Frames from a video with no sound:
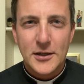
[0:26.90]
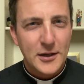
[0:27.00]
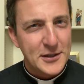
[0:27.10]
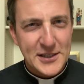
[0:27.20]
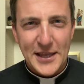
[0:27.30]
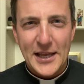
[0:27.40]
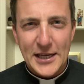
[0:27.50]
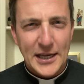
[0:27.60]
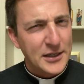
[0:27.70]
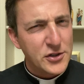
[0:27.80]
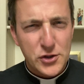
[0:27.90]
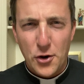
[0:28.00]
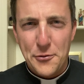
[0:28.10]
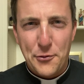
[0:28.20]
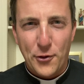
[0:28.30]
I'll say that again. It's so
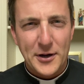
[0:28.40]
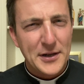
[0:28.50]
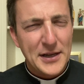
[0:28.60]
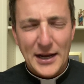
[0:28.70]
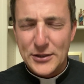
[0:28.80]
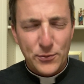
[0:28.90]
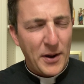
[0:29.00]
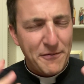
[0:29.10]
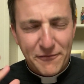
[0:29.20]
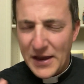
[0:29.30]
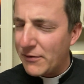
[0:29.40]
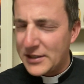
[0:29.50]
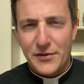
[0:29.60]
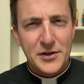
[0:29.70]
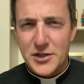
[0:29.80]
important. That's my favorite
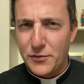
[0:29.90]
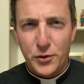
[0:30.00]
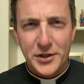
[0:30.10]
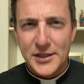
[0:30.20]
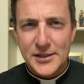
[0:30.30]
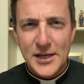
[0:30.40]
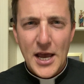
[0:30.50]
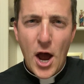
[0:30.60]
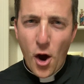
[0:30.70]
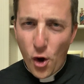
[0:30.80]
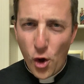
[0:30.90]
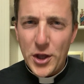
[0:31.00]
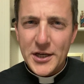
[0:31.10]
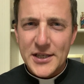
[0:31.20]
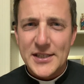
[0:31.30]
definition of holiness.
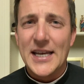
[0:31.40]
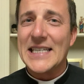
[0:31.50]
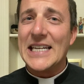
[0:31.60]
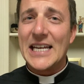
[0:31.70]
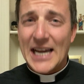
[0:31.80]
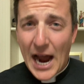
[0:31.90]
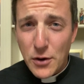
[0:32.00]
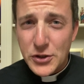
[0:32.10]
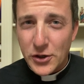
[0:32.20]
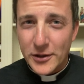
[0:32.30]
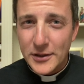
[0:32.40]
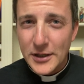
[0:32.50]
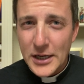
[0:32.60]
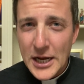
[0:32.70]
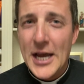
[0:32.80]
Holiness is an encounter
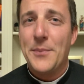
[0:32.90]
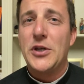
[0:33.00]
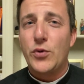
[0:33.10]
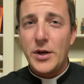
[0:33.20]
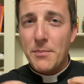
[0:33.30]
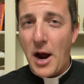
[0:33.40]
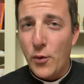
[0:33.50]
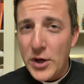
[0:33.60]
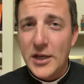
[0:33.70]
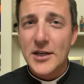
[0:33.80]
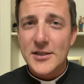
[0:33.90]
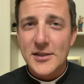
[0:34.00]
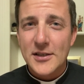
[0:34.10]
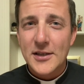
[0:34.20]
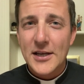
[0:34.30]
between my
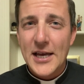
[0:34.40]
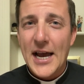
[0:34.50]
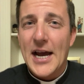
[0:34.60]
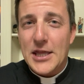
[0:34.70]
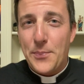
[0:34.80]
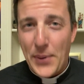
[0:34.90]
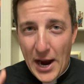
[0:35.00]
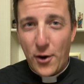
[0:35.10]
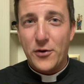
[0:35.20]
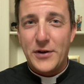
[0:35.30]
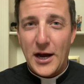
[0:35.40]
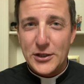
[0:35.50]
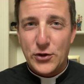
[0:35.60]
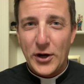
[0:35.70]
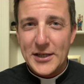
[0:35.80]
weakness and the power of God's
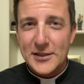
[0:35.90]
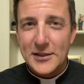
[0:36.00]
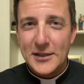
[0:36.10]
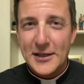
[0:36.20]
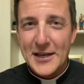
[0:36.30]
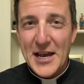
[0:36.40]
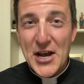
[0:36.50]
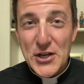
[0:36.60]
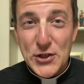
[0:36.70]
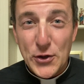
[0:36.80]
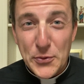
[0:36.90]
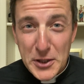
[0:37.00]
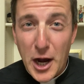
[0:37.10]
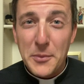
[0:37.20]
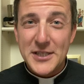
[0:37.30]
grace. So to
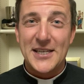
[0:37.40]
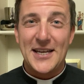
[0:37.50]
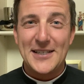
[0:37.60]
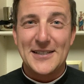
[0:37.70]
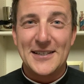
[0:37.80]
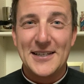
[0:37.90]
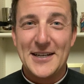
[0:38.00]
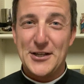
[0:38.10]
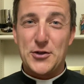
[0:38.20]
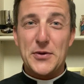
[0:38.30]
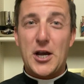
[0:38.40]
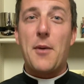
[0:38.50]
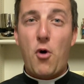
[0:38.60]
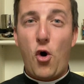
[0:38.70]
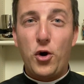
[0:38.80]
become a saint, to become
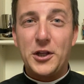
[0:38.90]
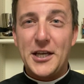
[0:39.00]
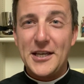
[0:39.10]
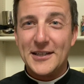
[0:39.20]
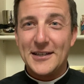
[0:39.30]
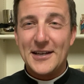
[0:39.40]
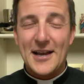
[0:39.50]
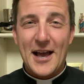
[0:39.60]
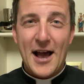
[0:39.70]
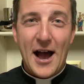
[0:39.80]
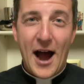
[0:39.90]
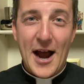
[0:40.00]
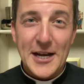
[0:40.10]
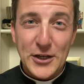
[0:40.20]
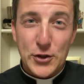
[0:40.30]
holy, I
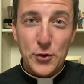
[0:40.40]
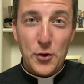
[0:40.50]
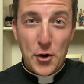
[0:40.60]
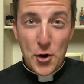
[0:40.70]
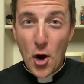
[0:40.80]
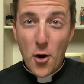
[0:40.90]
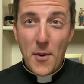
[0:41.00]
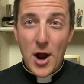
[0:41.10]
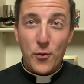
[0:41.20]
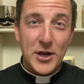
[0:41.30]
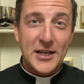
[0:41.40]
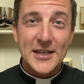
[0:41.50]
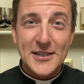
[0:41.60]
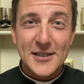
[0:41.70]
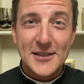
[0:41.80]
need to know my
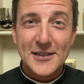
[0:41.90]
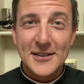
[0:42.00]
weakness.